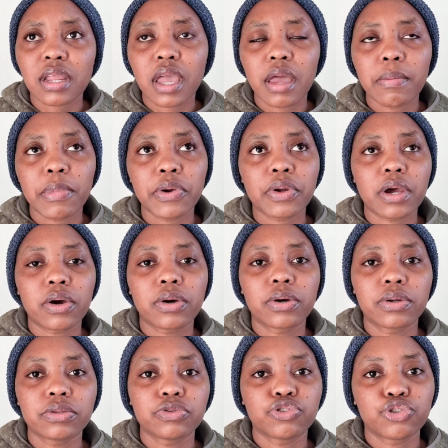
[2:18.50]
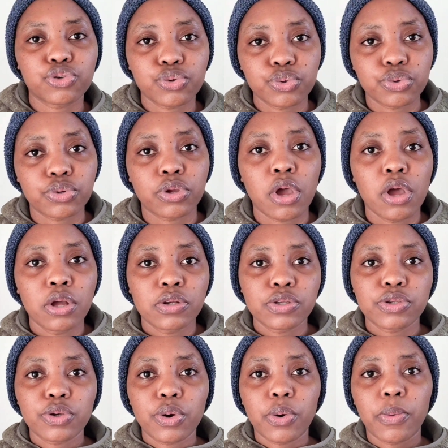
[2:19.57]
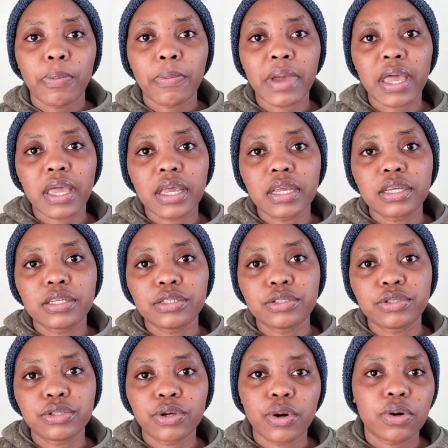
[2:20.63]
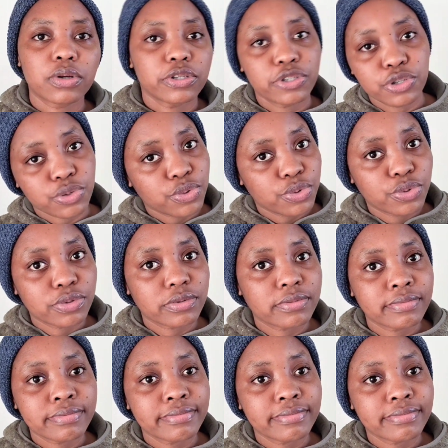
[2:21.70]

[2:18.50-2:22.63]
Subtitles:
came out on June, so May or June,